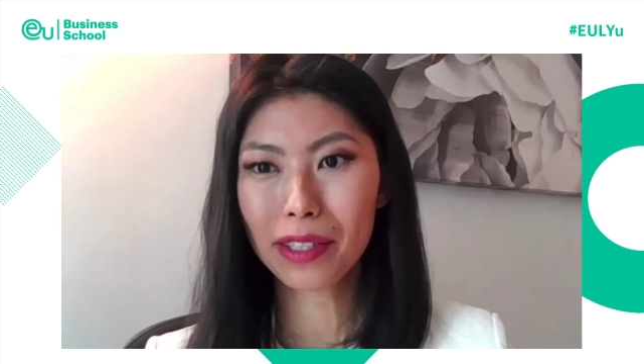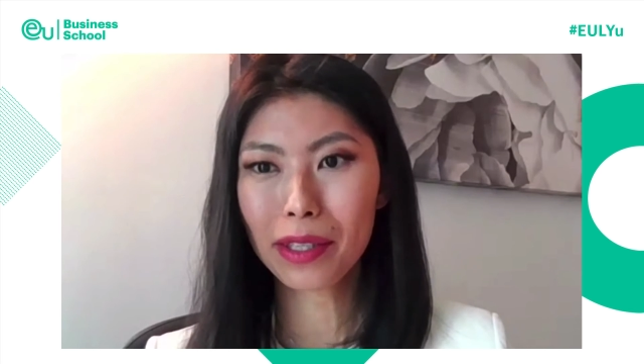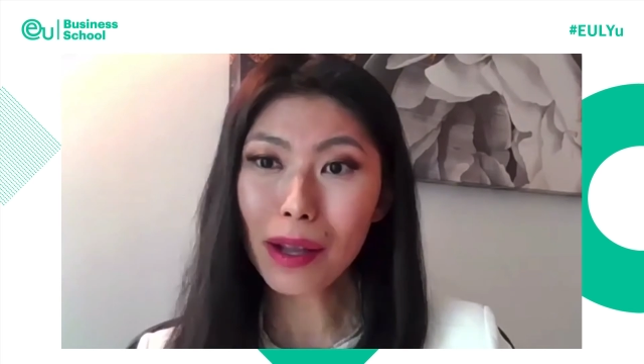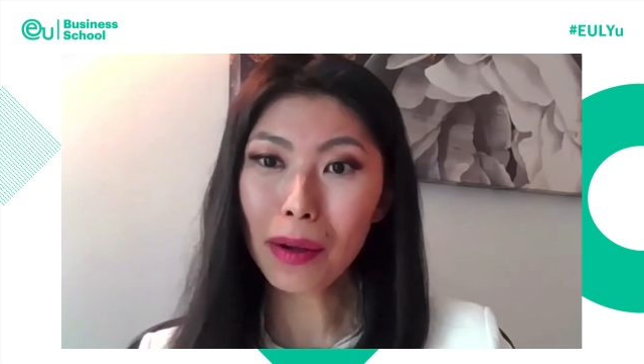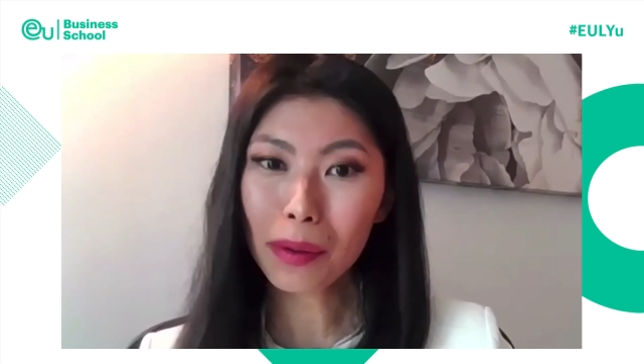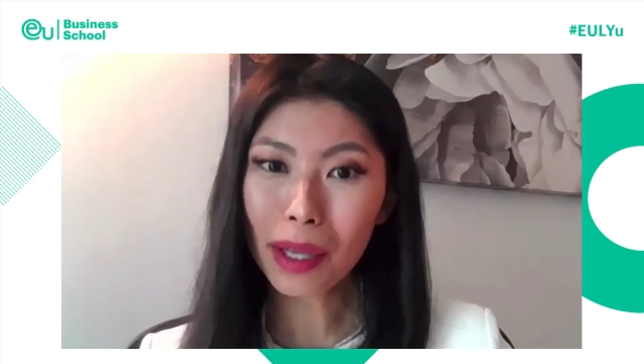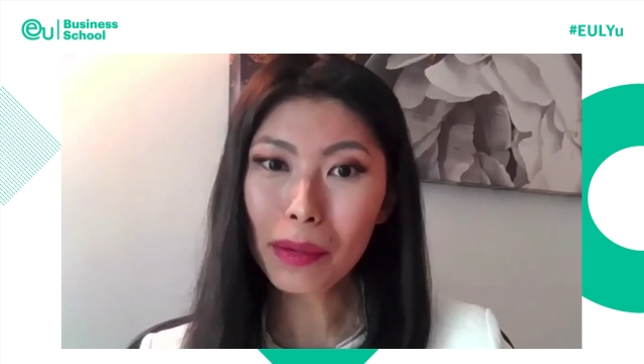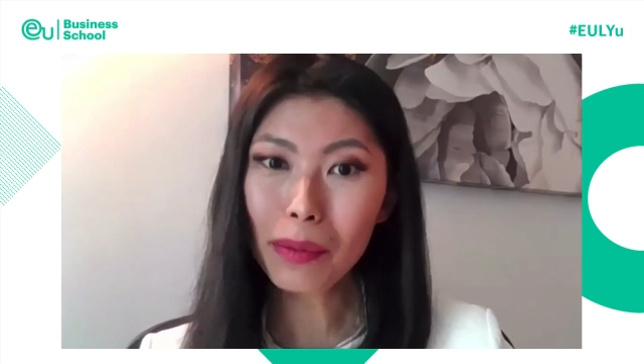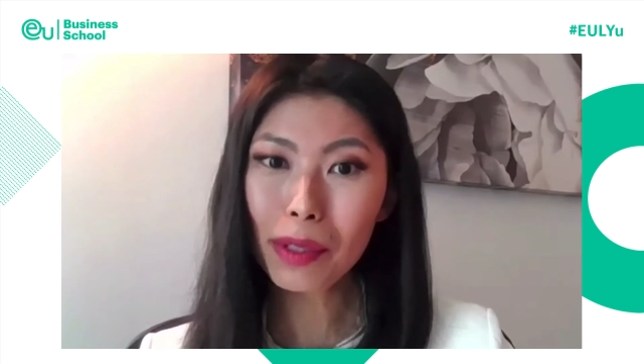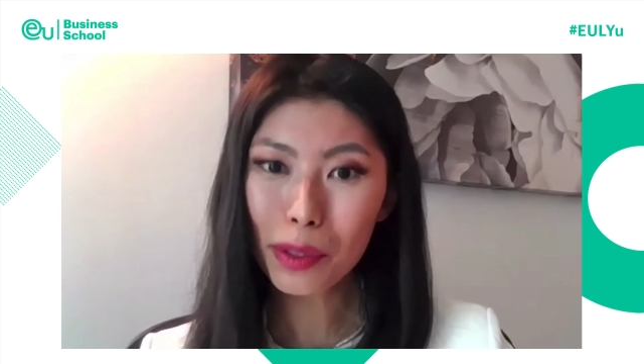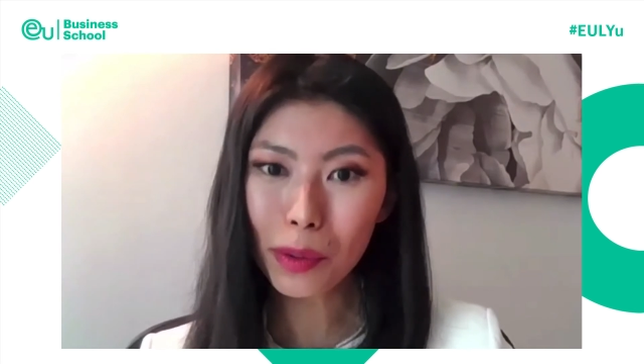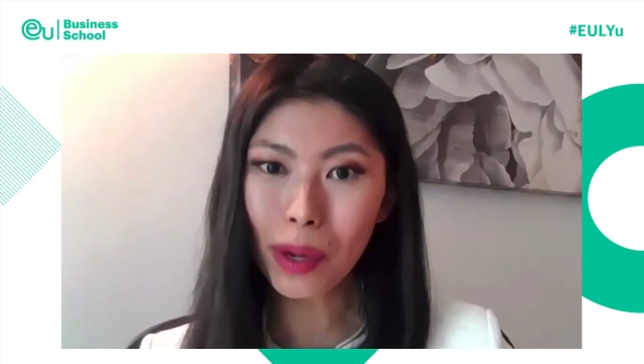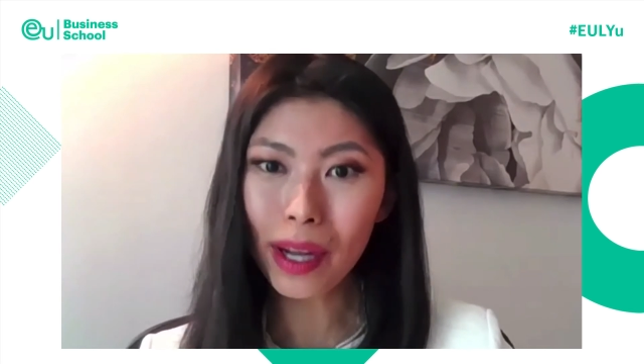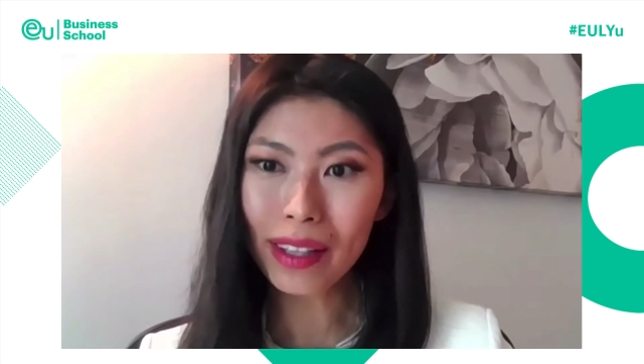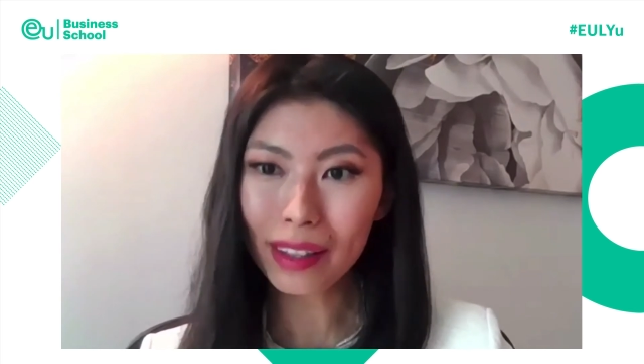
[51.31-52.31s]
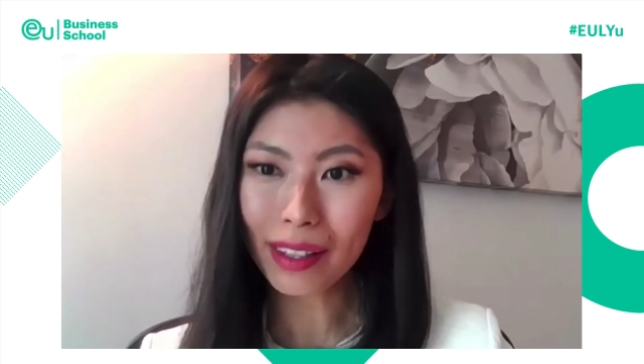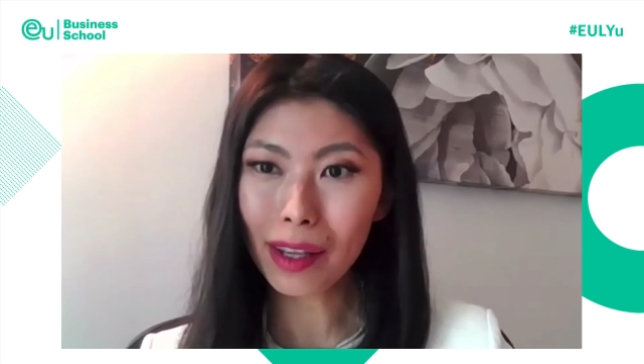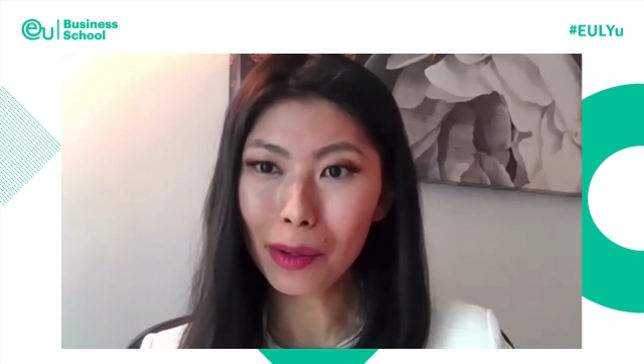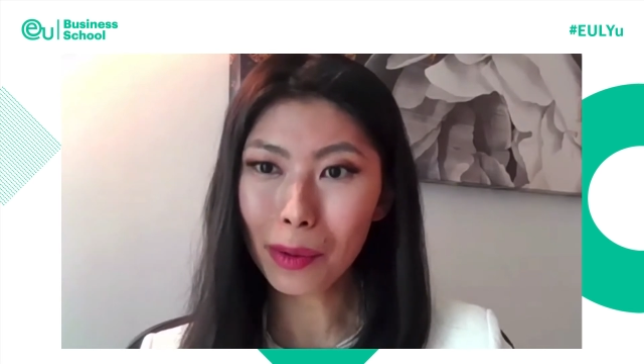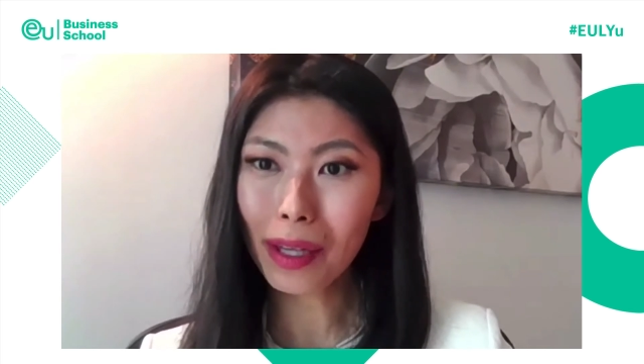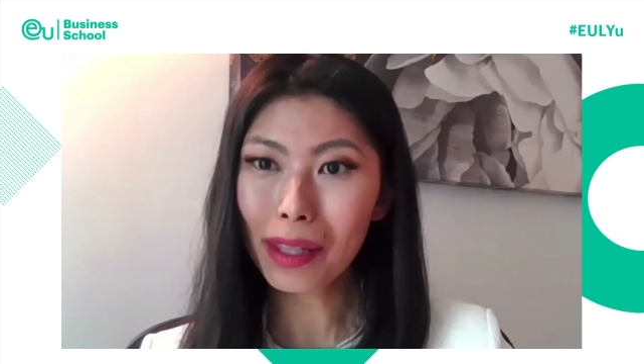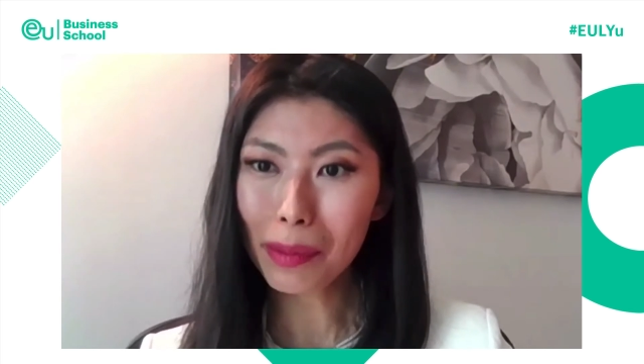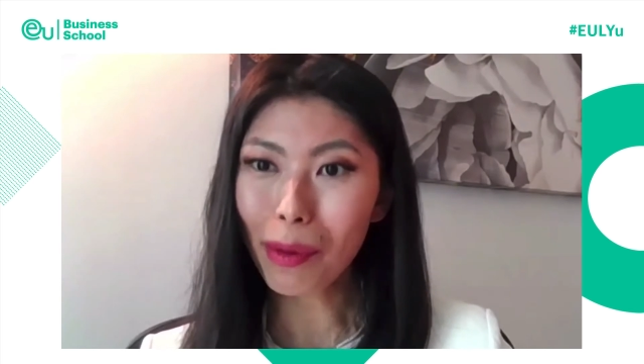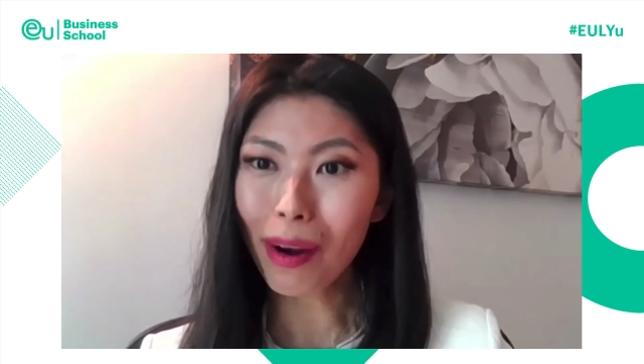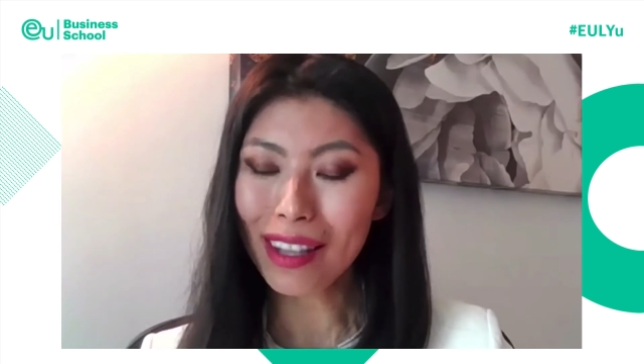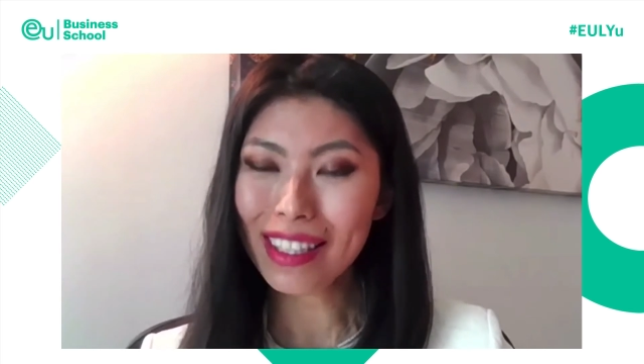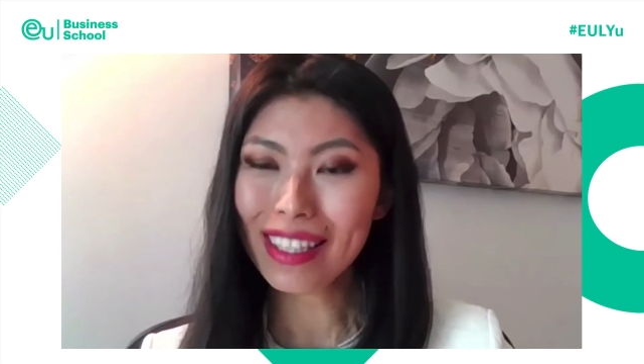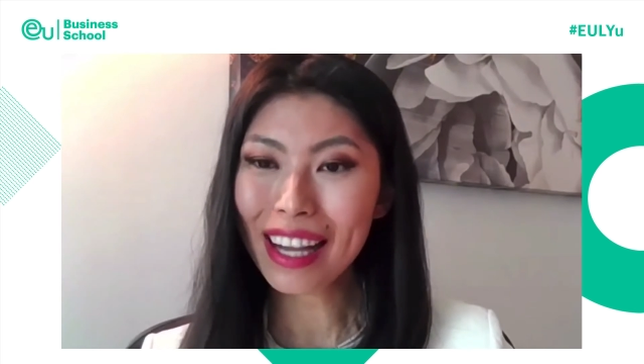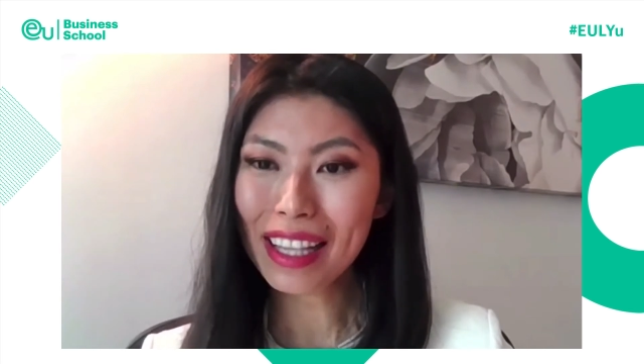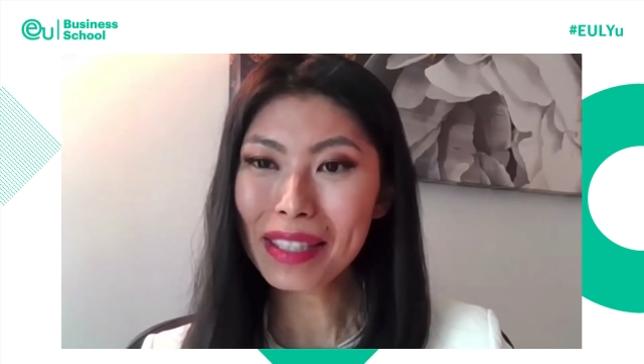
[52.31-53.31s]
So it was quite the
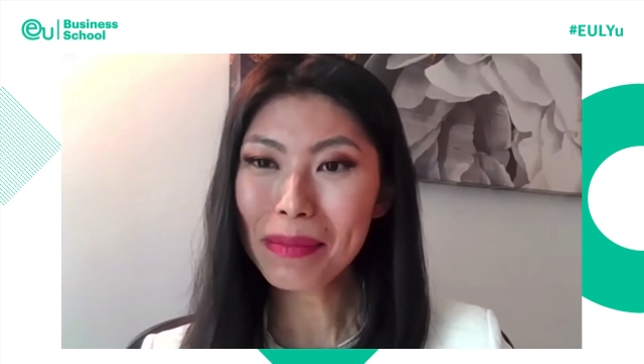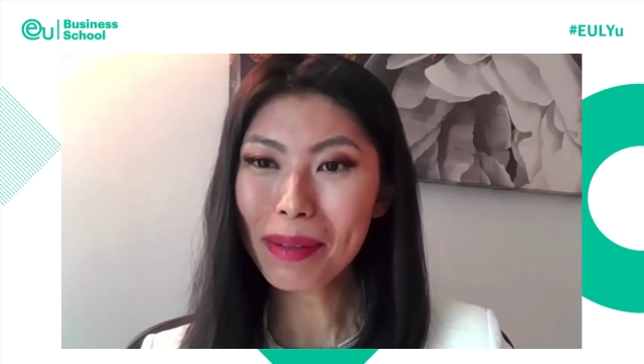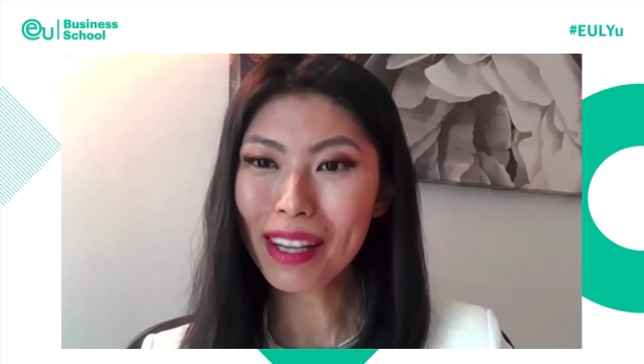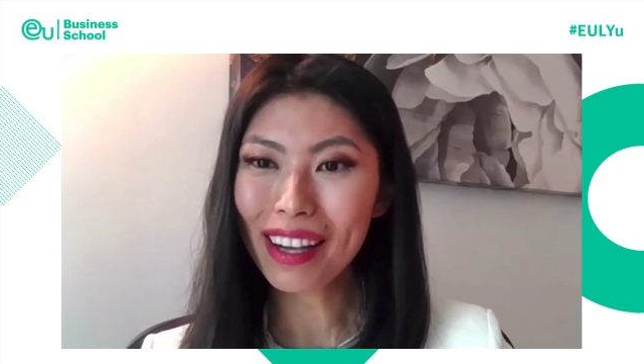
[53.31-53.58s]
process,